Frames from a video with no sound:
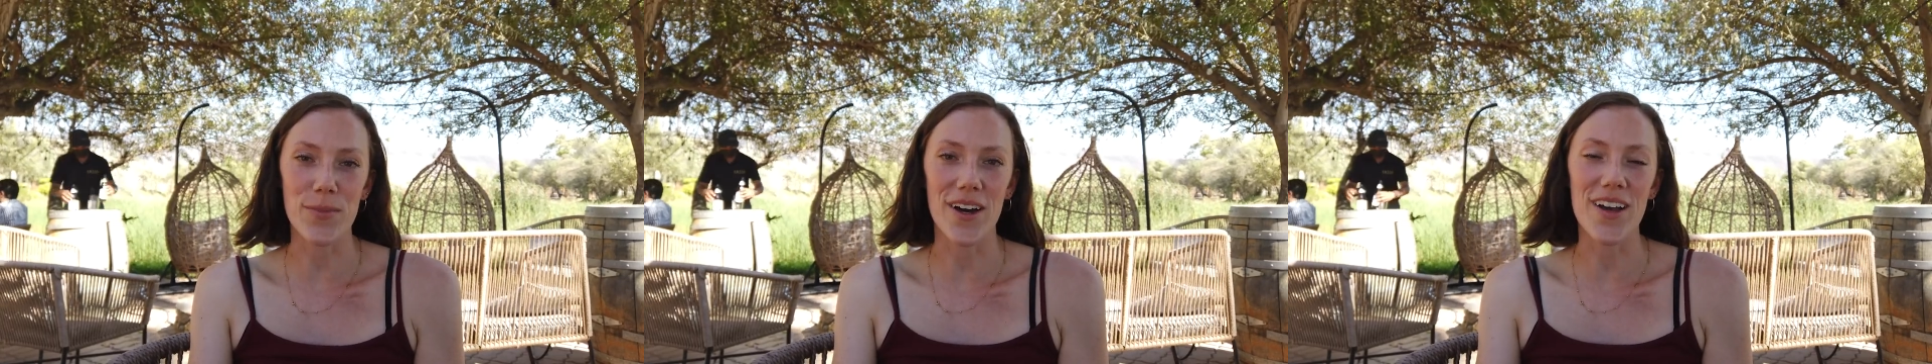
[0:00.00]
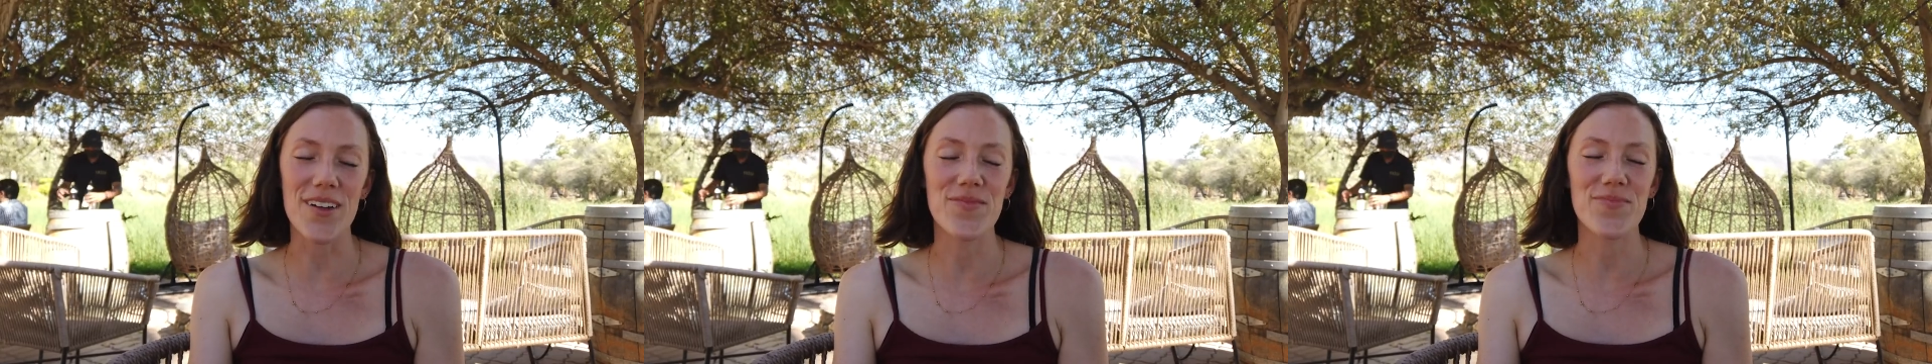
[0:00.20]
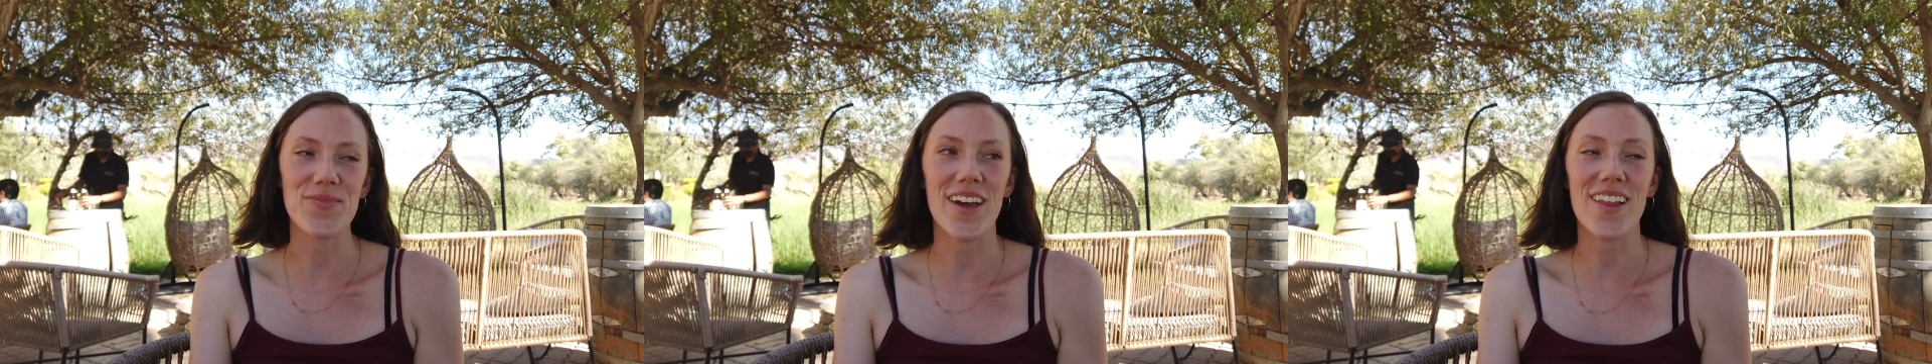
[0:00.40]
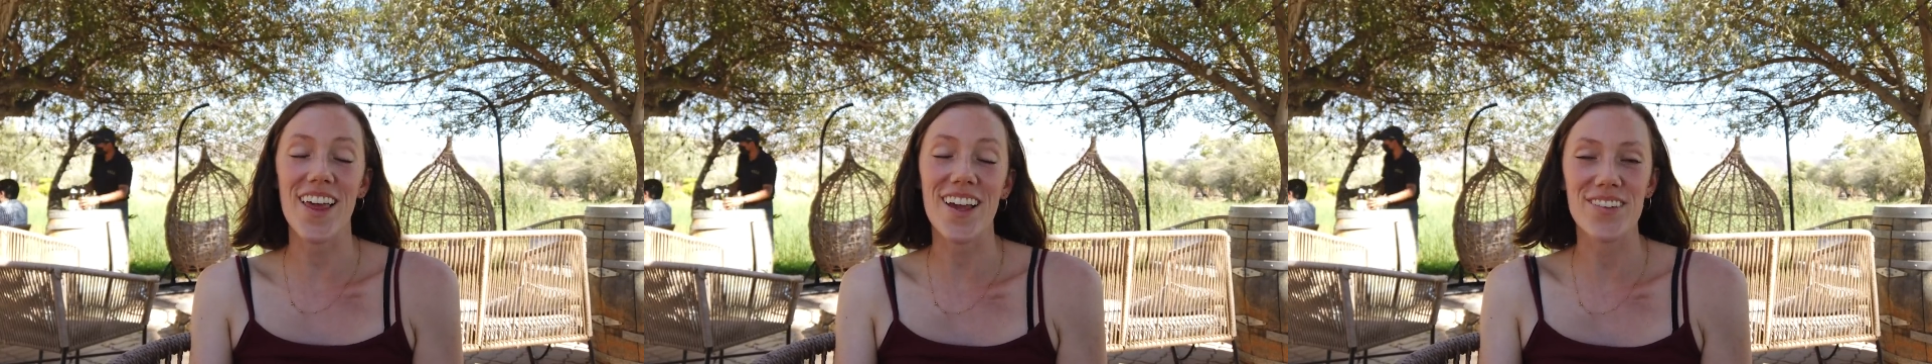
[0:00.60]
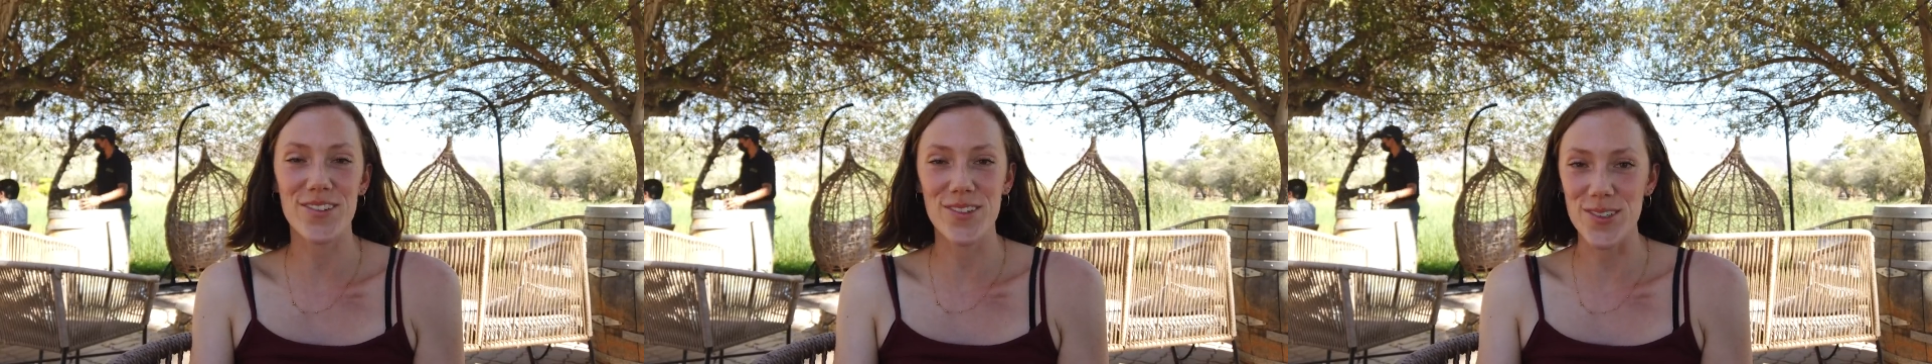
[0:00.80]
but I
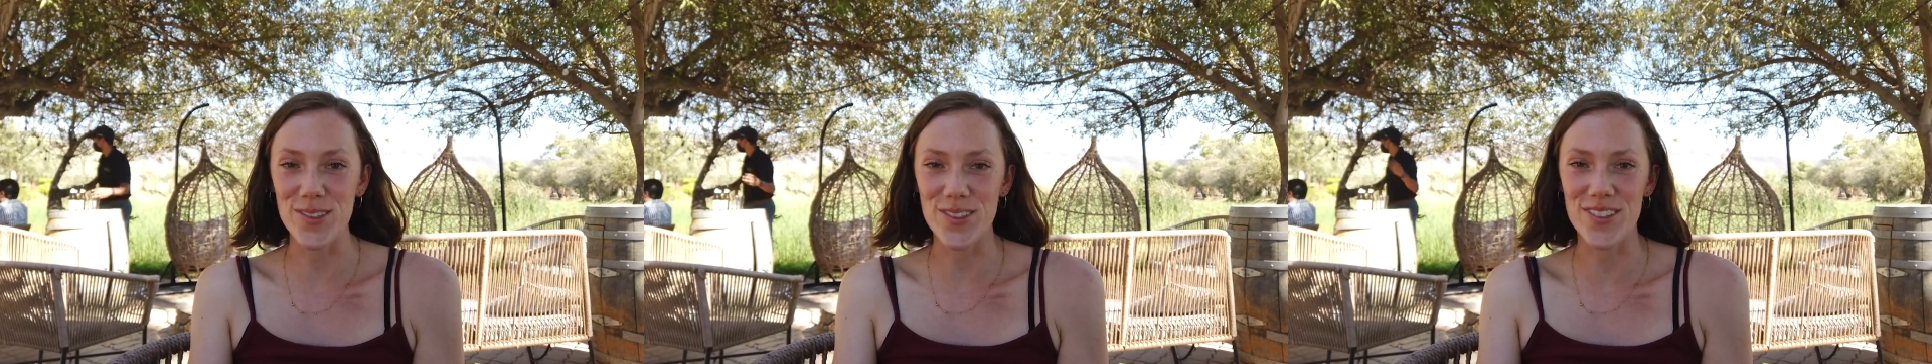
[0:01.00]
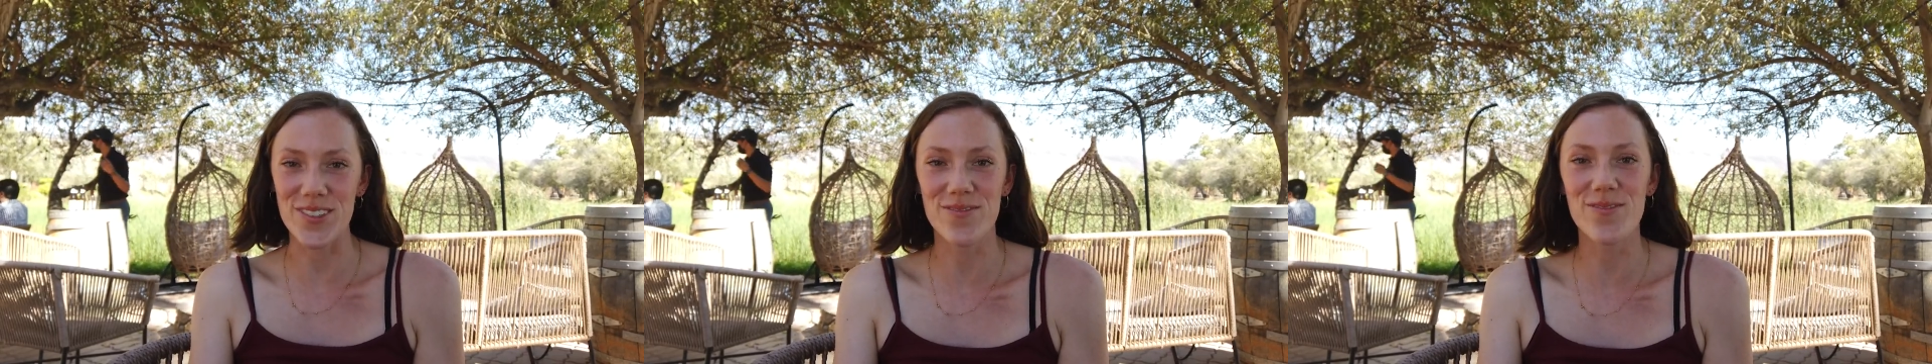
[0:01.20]
like food